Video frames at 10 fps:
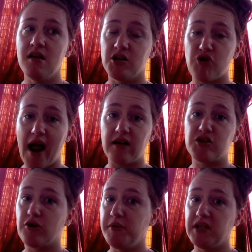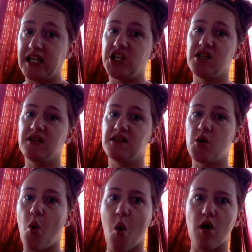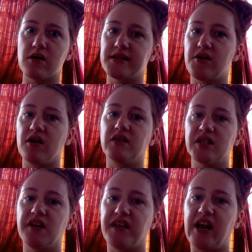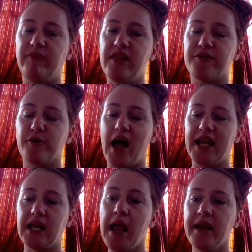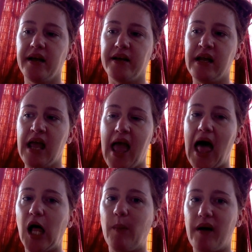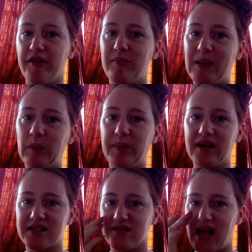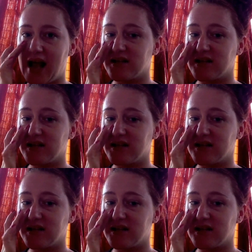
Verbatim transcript: trials, tribulations, horrors, and all that stuff that I've been through, I can help other people because of that.